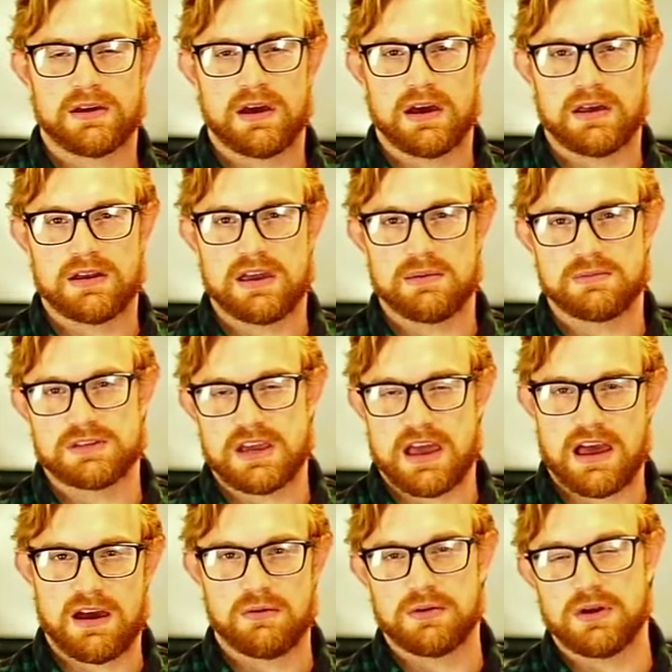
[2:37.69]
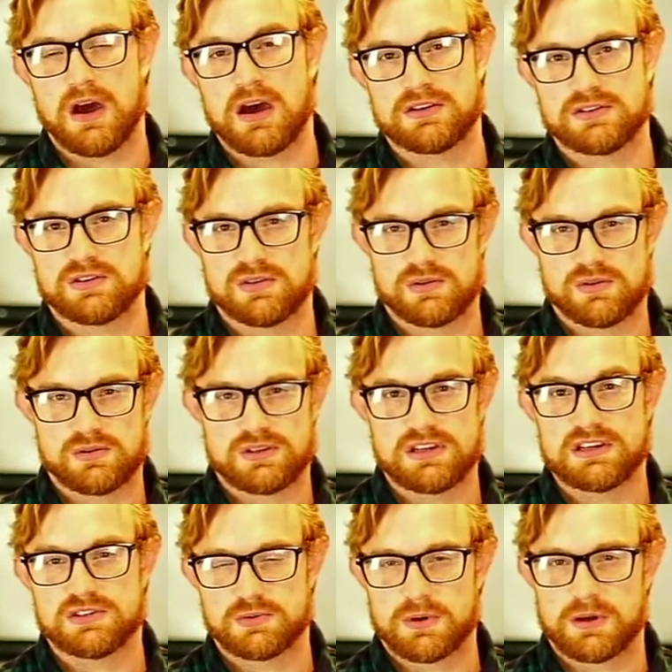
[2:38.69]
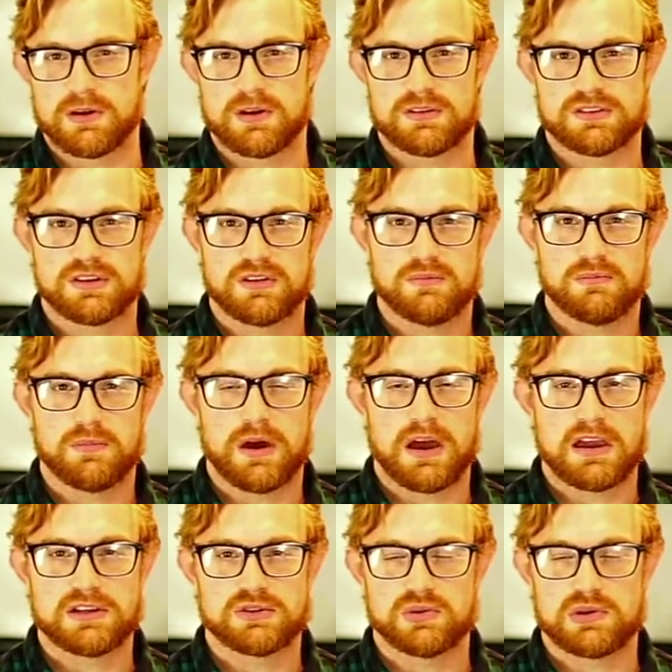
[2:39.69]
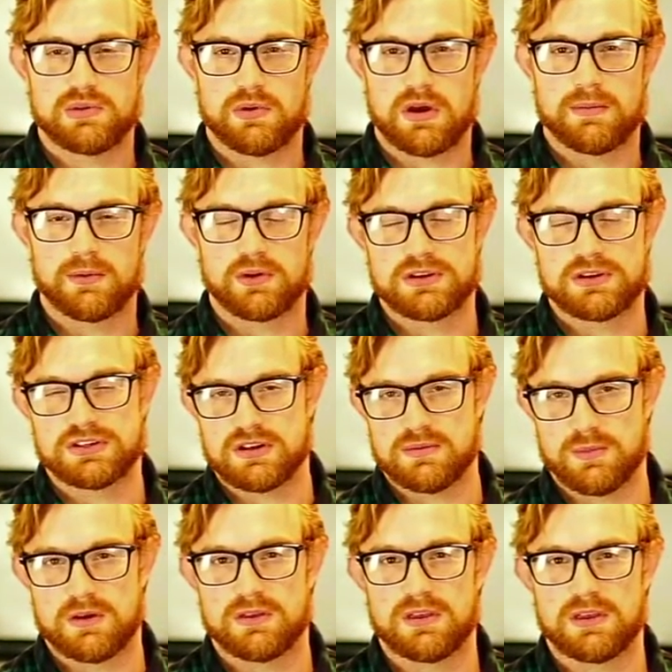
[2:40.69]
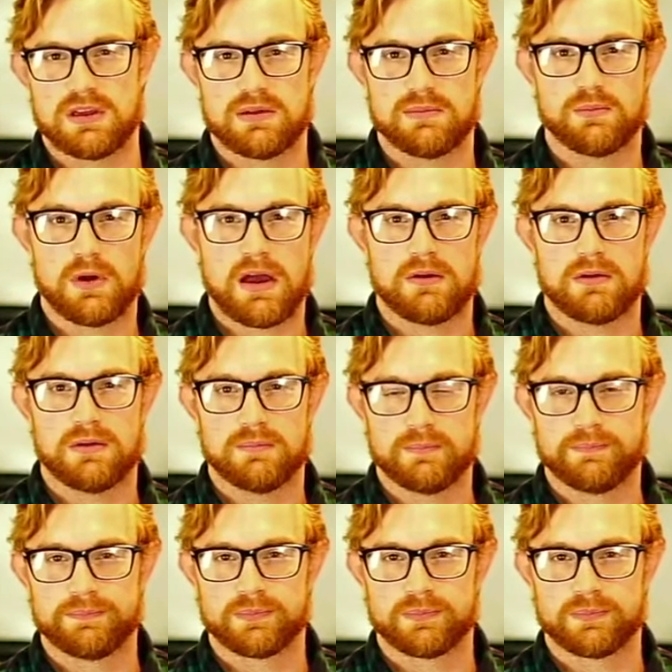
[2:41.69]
uh, named How Not to Teach Recursion by Shriram Krishnamurthi at Brown.